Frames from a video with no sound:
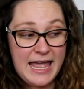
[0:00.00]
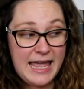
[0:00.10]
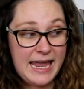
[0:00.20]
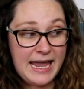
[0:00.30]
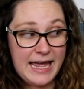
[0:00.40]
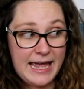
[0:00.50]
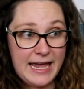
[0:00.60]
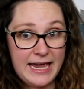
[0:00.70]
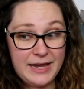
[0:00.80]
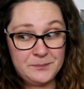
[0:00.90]

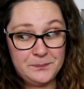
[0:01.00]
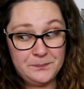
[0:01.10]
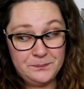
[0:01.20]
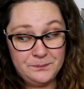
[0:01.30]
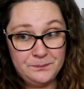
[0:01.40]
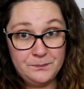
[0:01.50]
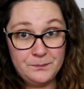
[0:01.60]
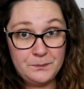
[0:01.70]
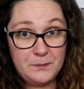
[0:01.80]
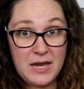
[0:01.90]
and
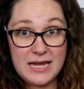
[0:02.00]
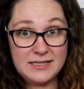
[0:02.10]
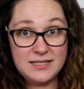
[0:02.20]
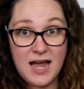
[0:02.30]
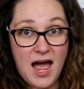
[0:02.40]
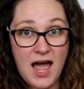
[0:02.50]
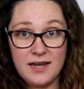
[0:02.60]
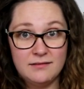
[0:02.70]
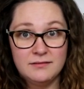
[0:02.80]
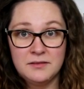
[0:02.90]
it's not
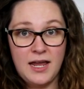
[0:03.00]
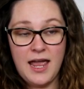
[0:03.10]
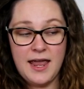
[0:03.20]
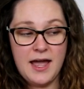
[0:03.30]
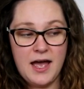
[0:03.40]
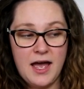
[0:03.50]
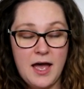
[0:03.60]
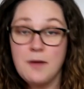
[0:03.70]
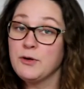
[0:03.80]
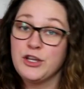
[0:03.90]
a,
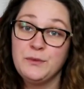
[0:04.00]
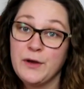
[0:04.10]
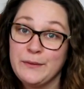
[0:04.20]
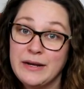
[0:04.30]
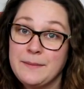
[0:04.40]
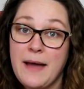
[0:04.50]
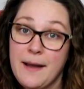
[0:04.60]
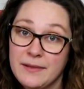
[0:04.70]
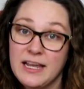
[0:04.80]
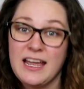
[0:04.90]
uh, a book you want to read in
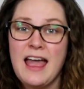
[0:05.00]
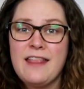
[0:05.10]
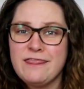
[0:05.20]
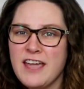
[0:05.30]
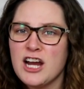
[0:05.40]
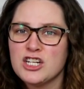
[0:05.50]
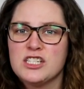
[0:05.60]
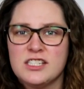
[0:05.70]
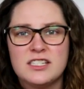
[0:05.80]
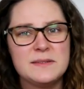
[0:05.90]
public. There's
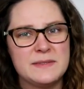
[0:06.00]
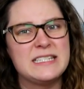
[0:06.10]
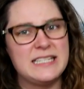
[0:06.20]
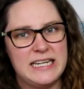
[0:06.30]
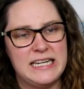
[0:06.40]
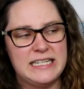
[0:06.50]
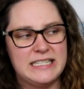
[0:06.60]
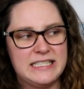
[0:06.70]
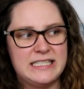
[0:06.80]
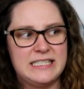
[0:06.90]
some
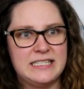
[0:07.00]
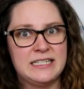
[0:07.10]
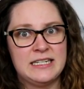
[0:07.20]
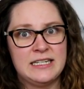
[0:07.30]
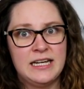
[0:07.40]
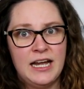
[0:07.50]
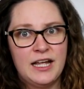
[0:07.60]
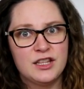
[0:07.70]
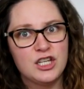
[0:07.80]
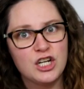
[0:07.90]
scenes
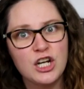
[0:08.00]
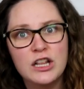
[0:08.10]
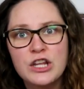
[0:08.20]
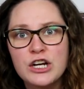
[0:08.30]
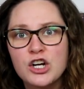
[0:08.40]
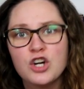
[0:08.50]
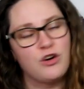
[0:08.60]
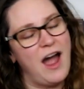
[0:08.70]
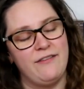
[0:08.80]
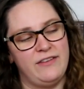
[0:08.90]
that are a little
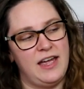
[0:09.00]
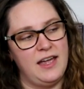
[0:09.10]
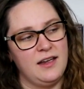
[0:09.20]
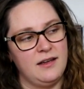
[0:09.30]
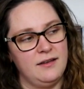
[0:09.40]
graphic